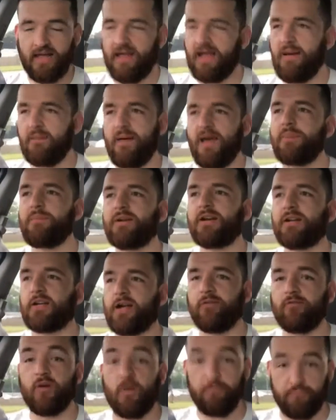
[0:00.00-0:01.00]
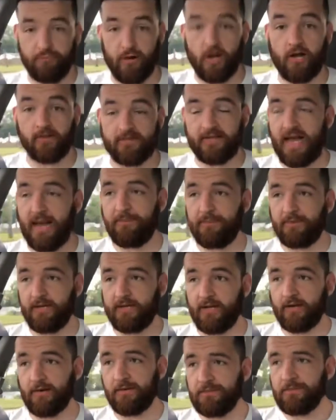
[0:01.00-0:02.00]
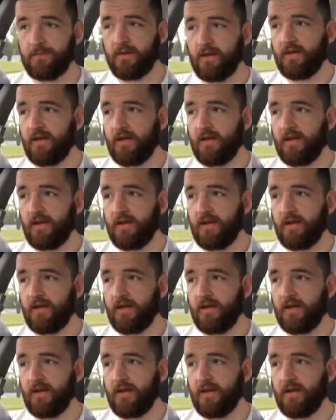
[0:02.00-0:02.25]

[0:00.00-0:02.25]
I'm going to cover a broad topic here.